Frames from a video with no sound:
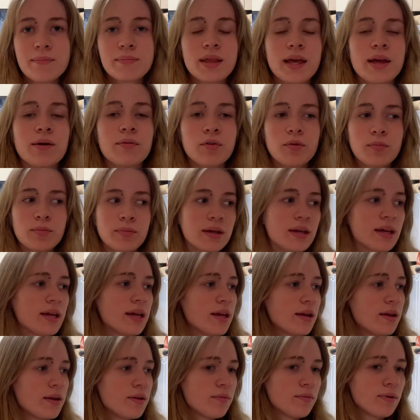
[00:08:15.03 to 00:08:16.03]
They will
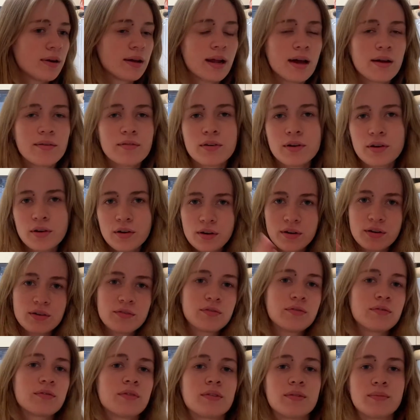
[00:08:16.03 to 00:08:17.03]
be
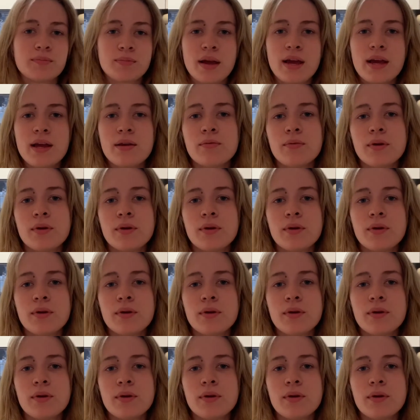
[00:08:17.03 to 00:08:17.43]
made